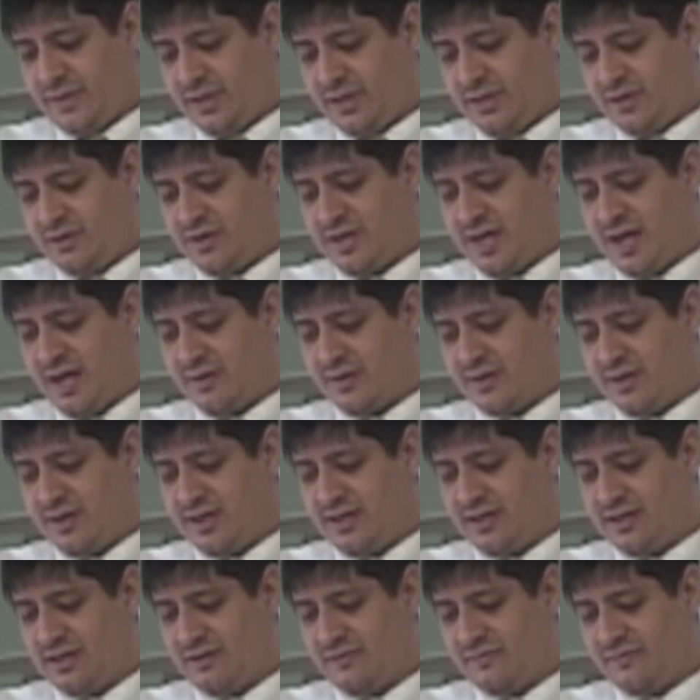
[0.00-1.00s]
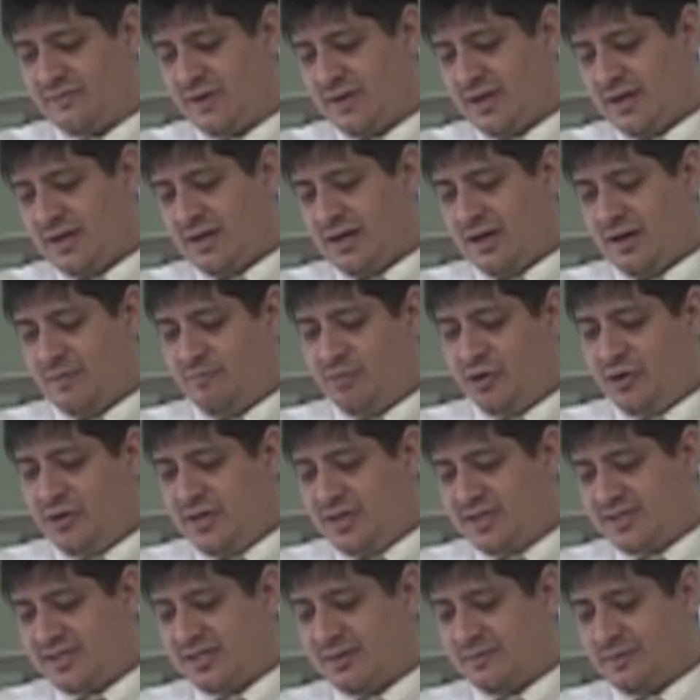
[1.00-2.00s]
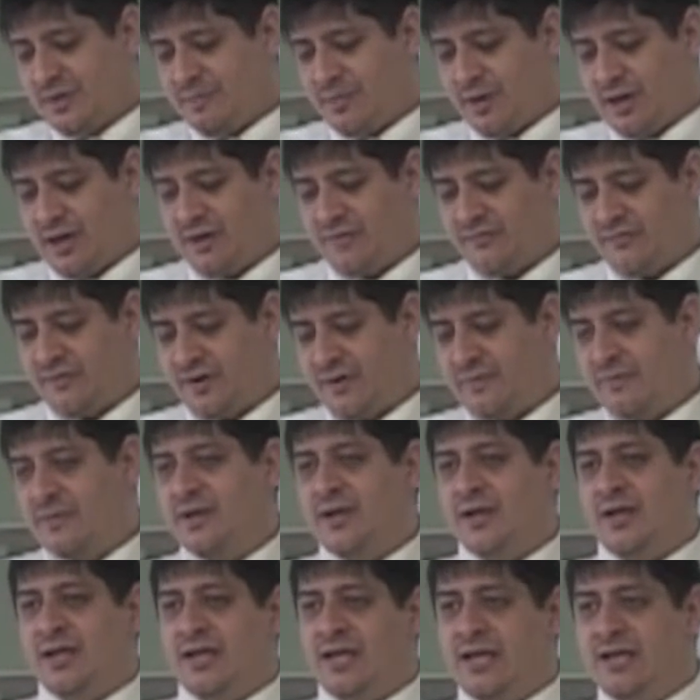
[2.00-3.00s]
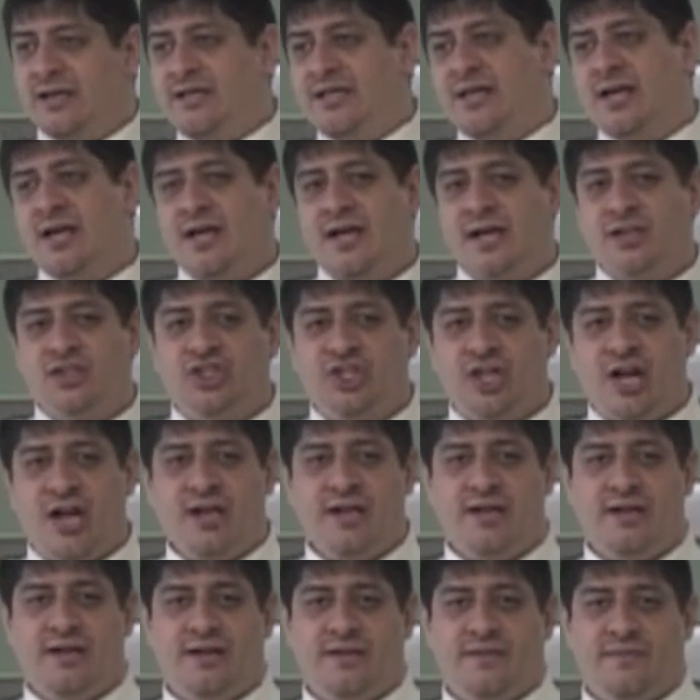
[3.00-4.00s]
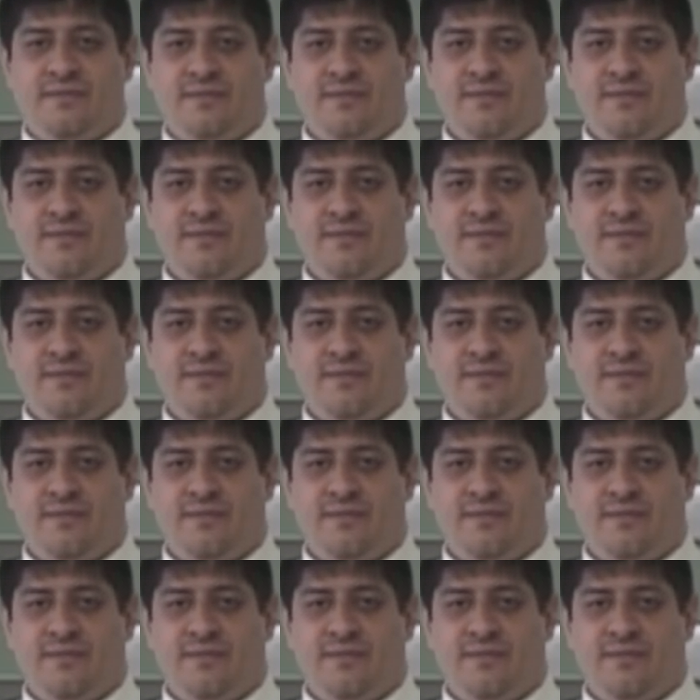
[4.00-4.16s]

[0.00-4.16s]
you can't think of uh, Buddhism apart from India and China.